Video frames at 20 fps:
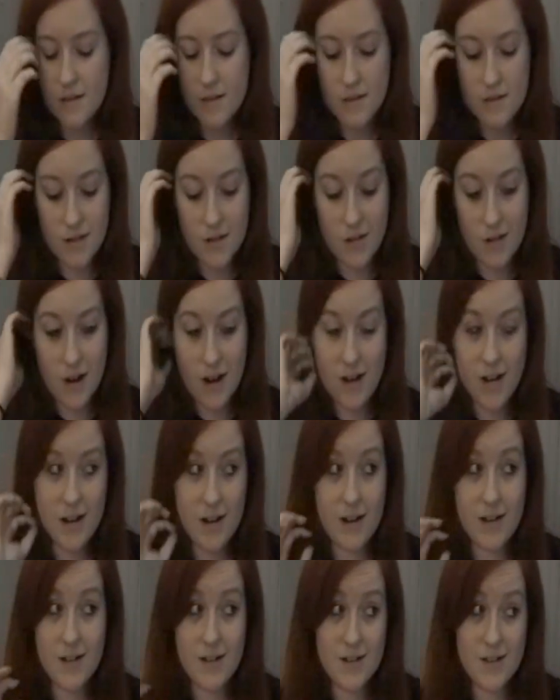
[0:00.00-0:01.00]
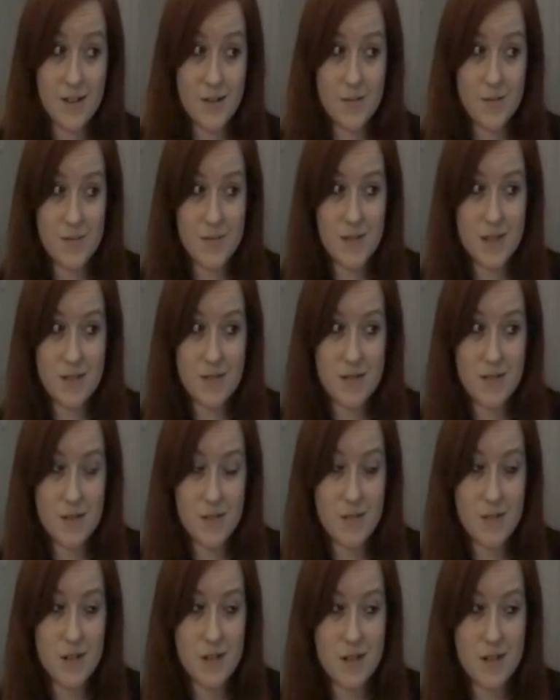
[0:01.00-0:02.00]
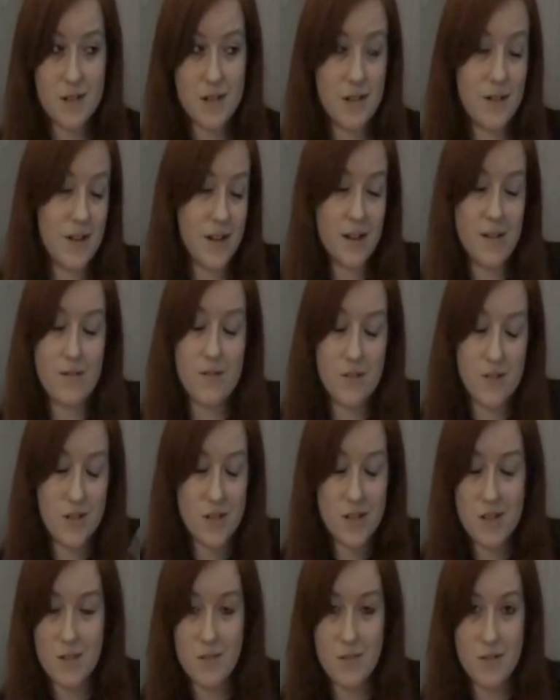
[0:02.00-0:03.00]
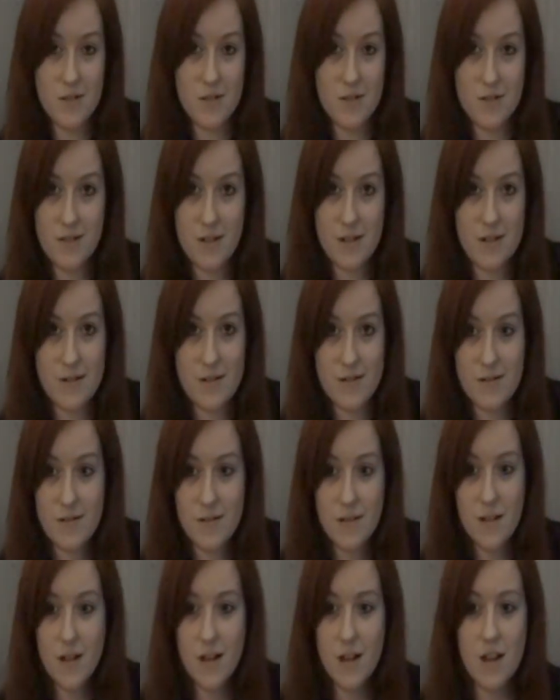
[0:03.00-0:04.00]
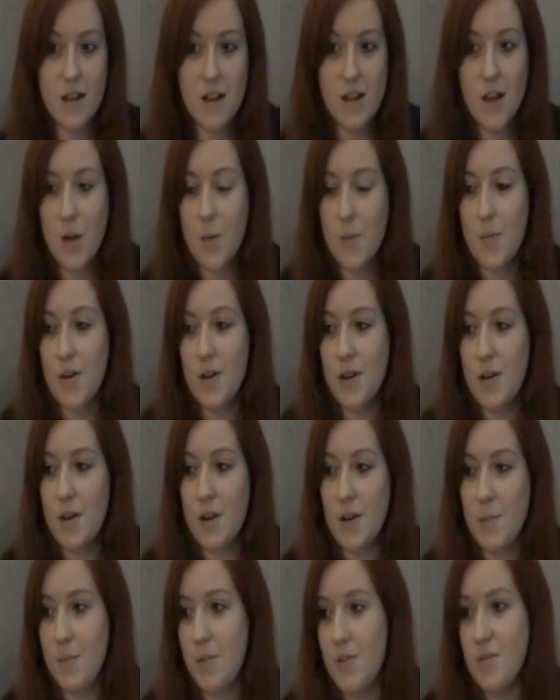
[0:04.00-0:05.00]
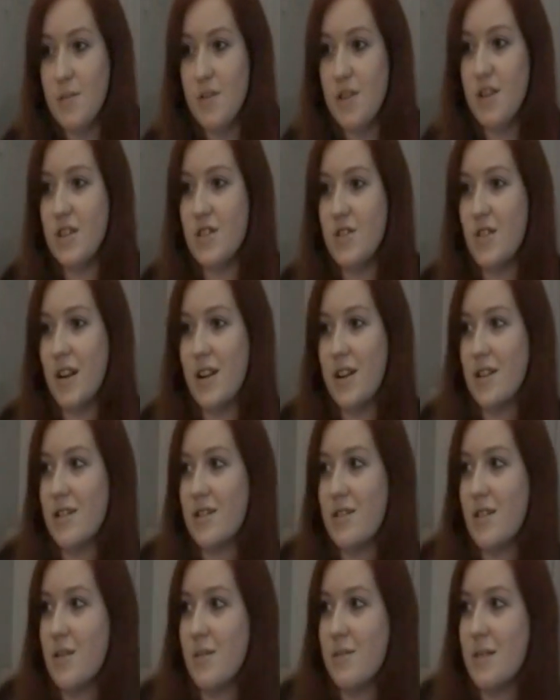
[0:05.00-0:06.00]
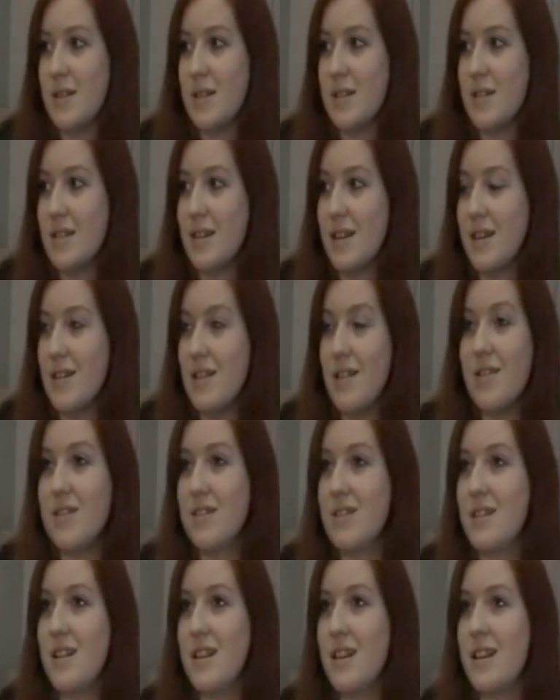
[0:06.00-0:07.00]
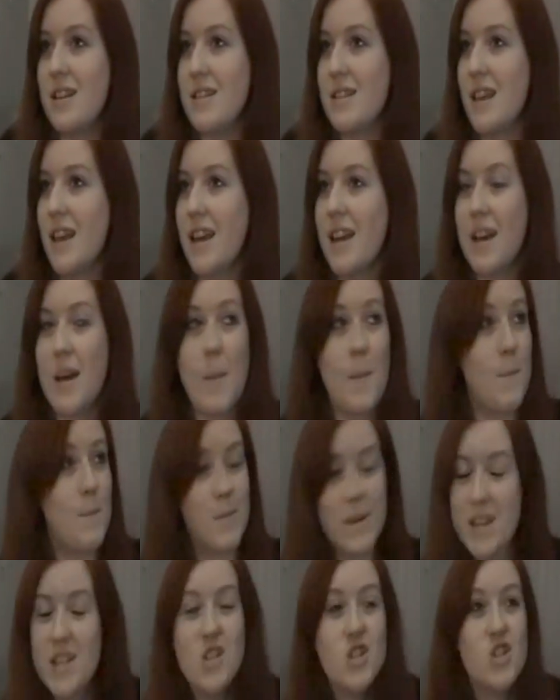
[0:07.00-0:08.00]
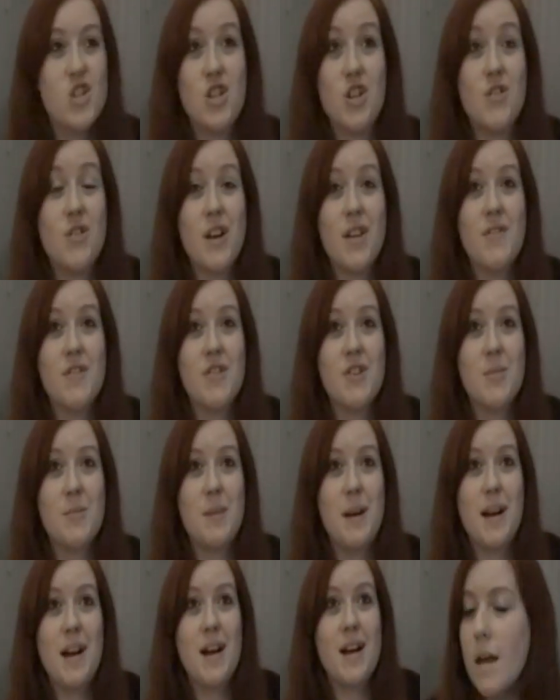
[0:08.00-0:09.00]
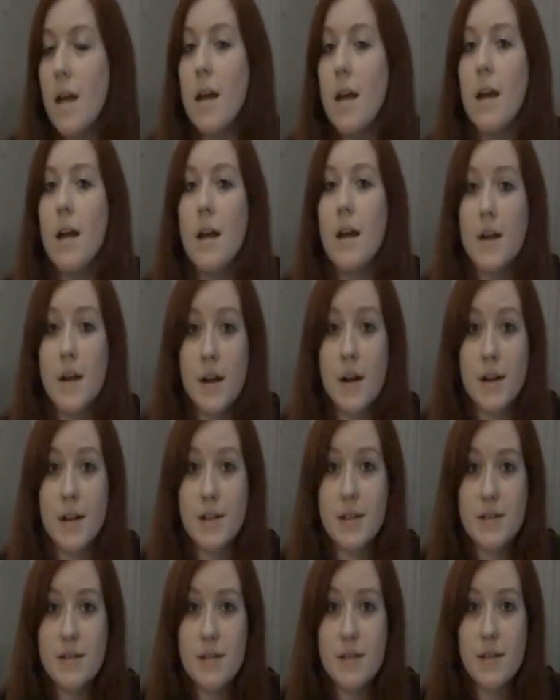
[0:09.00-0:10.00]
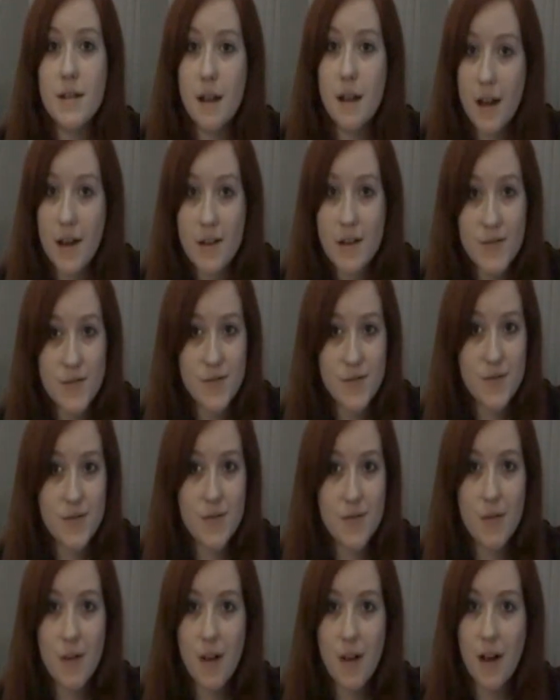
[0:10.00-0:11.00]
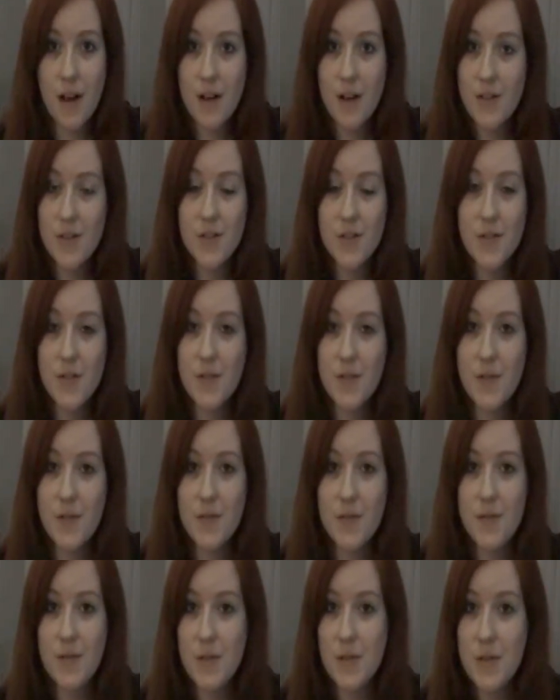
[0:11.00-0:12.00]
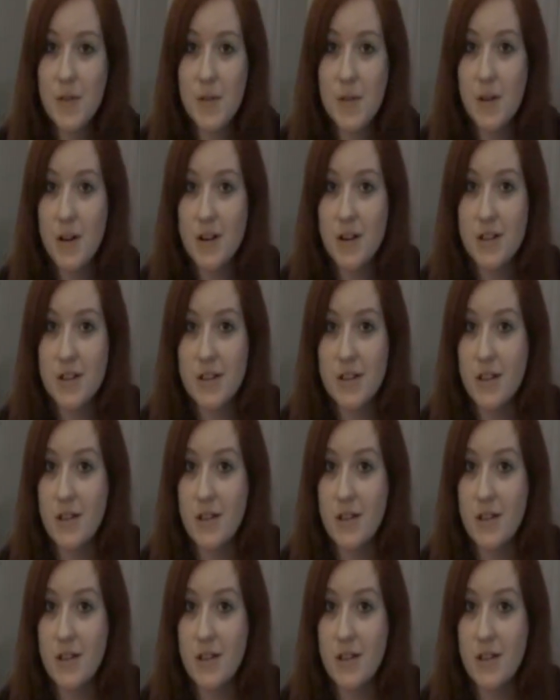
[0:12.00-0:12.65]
So I assumed he was pretty, okay, well, she's some girl, But, boom, she gets dragged into the dark place, and all of a sudden he's like, bitch, don't ever come back. Kot. I don't know if you can watch this.